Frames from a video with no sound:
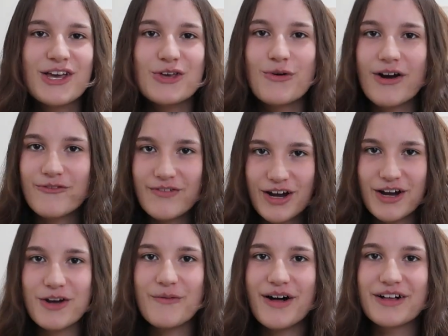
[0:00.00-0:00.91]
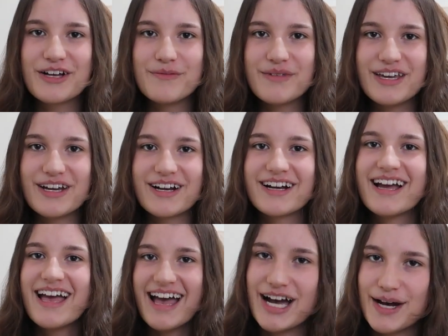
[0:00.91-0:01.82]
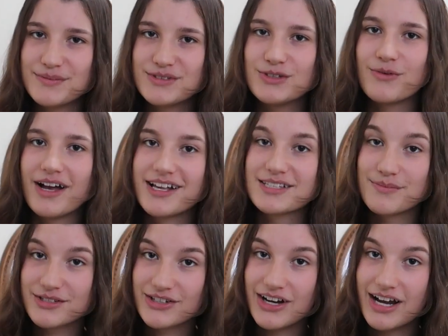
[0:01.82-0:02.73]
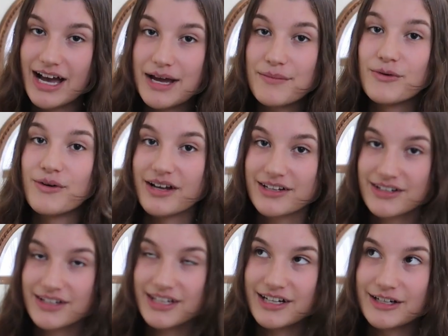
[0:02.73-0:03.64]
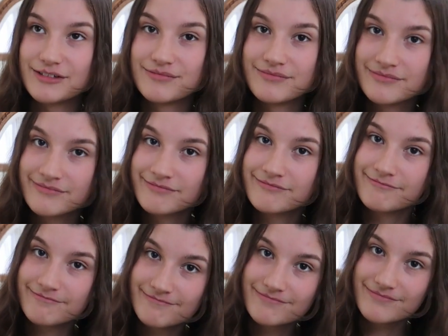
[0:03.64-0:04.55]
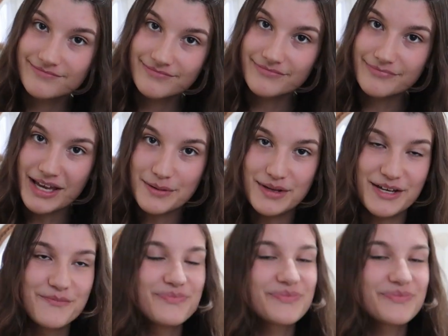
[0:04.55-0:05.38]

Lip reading: You are very welcome here. Perhaps you'd want to subscribe while you're here. Maybe.